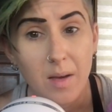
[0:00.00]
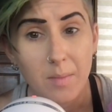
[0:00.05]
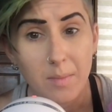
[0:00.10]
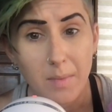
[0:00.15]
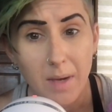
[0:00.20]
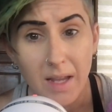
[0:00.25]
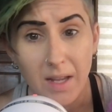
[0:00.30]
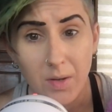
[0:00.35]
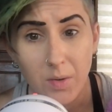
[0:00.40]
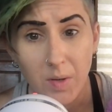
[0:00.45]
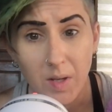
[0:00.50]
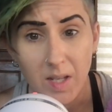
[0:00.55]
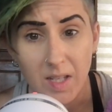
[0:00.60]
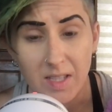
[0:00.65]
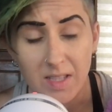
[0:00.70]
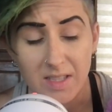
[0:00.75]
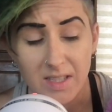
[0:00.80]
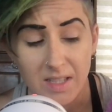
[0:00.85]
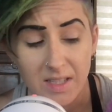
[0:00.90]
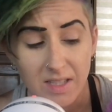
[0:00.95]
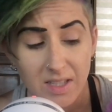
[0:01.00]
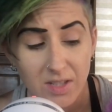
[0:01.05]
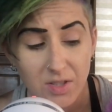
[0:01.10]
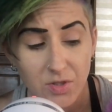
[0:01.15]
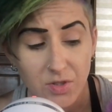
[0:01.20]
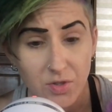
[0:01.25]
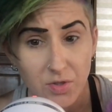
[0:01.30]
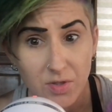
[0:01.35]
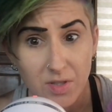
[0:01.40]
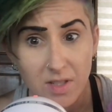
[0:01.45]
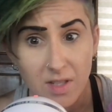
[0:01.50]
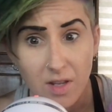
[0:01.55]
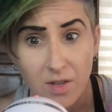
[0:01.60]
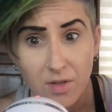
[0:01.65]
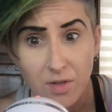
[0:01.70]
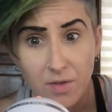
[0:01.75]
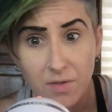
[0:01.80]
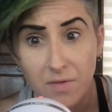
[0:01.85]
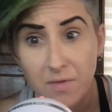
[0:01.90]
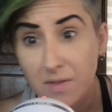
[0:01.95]
migraines, seizures, and
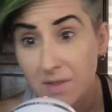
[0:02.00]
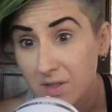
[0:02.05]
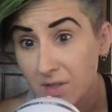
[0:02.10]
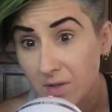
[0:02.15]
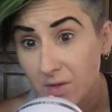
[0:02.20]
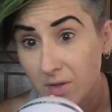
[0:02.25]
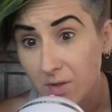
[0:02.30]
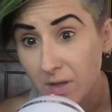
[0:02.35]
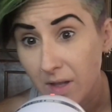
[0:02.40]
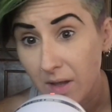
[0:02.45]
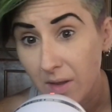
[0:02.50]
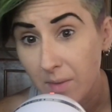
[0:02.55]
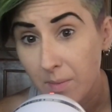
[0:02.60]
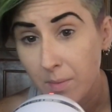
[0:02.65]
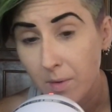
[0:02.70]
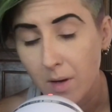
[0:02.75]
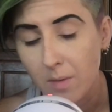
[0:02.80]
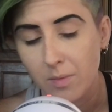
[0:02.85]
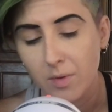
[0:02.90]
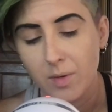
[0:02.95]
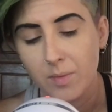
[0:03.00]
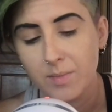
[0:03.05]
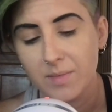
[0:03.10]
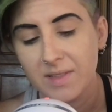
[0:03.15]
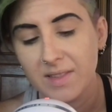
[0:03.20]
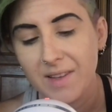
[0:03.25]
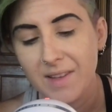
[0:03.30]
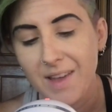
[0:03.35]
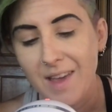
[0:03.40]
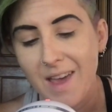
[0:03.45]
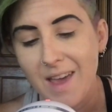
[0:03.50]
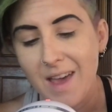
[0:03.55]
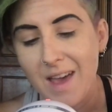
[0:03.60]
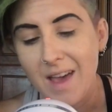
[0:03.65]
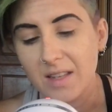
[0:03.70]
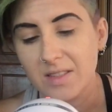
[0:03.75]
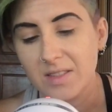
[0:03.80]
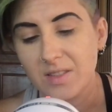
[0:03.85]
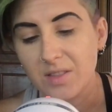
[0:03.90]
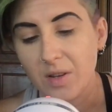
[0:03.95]
other physical health problems.
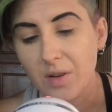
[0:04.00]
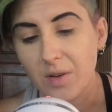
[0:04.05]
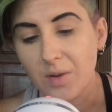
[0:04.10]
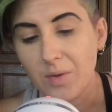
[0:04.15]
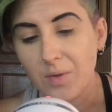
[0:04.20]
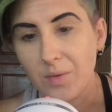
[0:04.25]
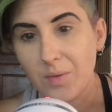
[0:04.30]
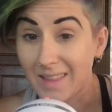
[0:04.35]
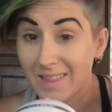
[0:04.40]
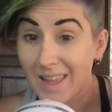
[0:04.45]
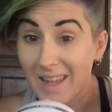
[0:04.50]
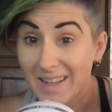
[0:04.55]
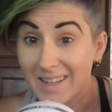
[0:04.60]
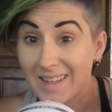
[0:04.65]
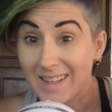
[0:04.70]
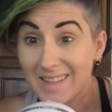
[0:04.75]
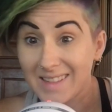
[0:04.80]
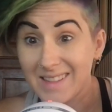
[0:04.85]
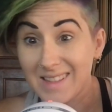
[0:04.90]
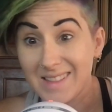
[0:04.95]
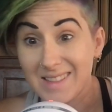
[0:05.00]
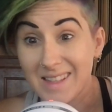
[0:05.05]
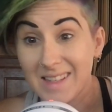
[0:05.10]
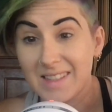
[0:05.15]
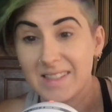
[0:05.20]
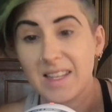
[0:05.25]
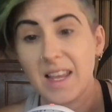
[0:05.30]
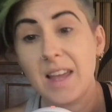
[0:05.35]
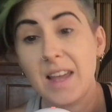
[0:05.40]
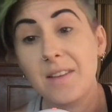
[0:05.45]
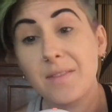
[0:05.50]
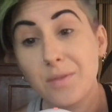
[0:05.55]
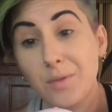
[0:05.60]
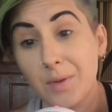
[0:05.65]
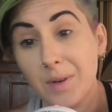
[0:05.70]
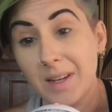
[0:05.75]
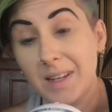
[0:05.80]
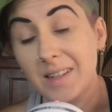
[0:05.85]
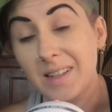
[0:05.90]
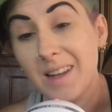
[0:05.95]
So lighting is a sense I
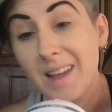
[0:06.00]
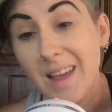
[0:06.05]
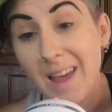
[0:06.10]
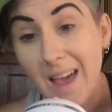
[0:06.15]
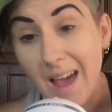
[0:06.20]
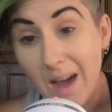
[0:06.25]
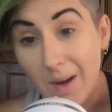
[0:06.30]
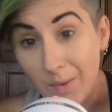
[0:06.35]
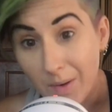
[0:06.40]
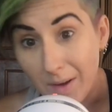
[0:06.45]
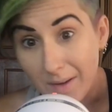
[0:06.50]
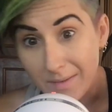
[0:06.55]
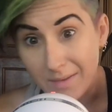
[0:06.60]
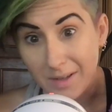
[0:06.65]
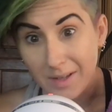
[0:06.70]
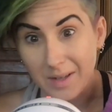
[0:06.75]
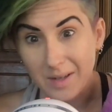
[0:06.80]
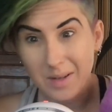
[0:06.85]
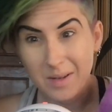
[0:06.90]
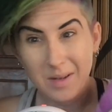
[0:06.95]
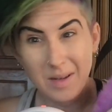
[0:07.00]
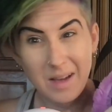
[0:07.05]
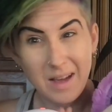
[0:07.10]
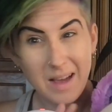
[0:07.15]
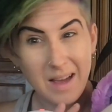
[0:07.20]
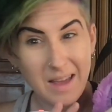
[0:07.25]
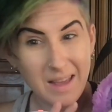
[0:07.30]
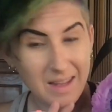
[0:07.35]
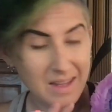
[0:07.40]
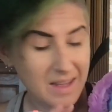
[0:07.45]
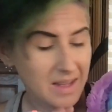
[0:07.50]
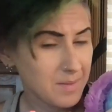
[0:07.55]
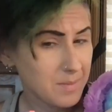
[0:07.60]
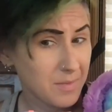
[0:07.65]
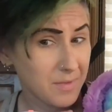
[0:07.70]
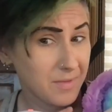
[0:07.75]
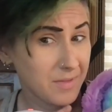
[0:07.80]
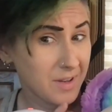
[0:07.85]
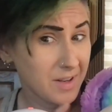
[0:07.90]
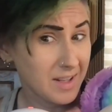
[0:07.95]
avoid. However, I am
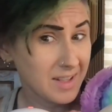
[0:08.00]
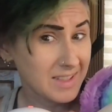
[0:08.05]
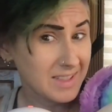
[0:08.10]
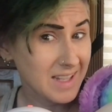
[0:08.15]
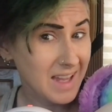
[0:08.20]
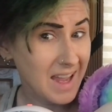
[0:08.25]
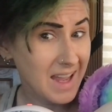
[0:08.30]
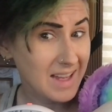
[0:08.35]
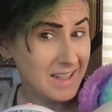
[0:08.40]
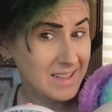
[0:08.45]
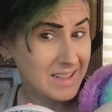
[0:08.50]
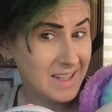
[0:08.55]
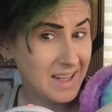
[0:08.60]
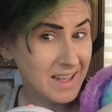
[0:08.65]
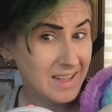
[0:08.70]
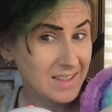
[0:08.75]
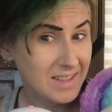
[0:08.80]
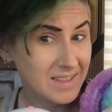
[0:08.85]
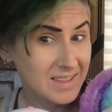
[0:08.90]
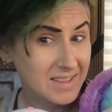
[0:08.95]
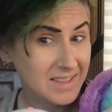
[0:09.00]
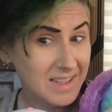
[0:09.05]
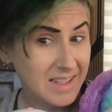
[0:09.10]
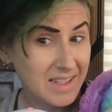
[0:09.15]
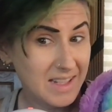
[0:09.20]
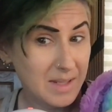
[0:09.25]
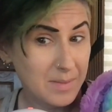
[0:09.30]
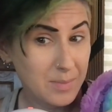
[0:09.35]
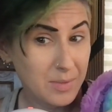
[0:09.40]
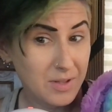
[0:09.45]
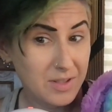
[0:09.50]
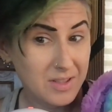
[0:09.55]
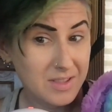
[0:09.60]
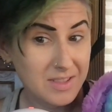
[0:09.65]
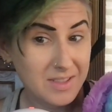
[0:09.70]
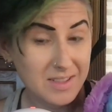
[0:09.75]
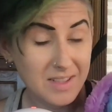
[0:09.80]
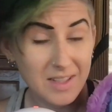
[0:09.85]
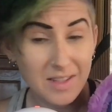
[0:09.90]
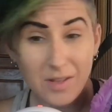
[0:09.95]
a very tactile, seeky
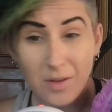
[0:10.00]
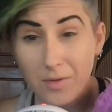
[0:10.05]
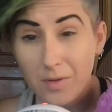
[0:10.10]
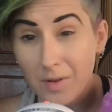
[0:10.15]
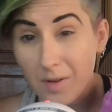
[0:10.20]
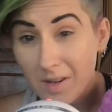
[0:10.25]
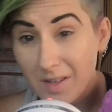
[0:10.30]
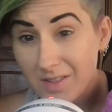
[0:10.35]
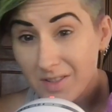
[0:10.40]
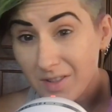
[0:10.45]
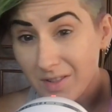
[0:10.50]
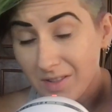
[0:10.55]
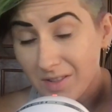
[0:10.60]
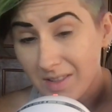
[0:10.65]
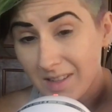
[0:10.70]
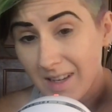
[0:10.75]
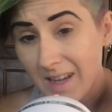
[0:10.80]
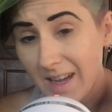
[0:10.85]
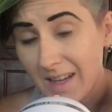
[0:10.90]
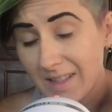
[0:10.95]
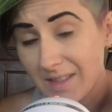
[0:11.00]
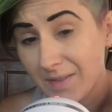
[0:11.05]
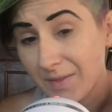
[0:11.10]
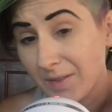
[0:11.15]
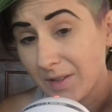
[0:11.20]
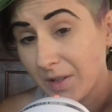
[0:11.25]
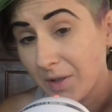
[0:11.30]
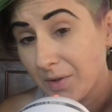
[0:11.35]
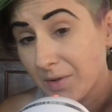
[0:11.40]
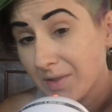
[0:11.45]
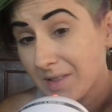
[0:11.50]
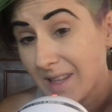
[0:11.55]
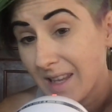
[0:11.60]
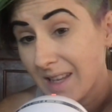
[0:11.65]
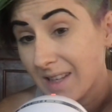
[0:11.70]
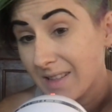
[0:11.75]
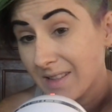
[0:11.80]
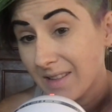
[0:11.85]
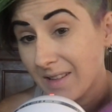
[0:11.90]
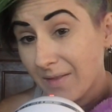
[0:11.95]
person, and though there are certain kinds of clothes
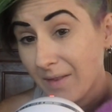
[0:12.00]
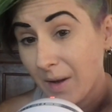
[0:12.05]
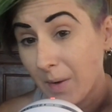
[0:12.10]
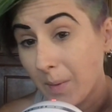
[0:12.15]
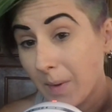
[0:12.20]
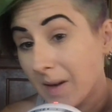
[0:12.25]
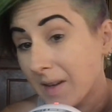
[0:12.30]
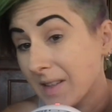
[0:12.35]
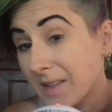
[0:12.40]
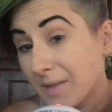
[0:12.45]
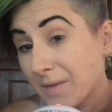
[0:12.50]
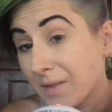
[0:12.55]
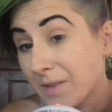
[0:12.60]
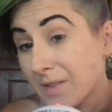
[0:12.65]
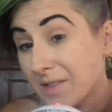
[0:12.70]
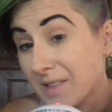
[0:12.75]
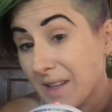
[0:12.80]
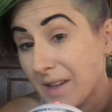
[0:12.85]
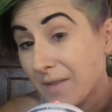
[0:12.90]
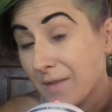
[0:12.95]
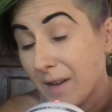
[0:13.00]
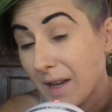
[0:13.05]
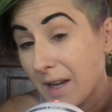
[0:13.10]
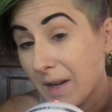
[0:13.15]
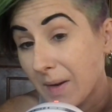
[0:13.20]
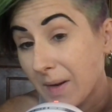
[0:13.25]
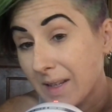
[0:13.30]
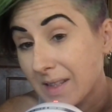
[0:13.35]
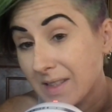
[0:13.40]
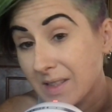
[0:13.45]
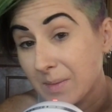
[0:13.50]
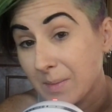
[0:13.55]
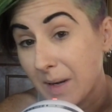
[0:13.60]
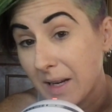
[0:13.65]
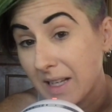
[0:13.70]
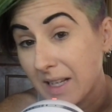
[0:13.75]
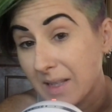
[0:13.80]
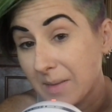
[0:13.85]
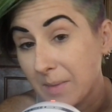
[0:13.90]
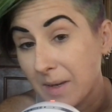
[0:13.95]
that if I wear it, it feels like fire ants are
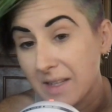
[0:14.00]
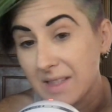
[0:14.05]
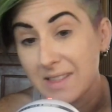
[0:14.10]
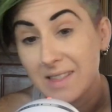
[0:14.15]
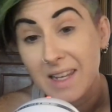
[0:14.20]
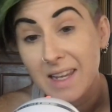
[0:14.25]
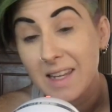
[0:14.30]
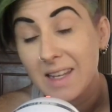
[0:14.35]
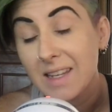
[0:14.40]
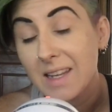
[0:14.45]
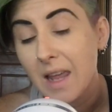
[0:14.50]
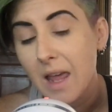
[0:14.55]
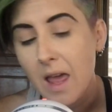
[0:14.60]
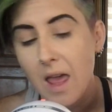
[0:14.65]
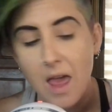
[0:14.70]
biting my skin,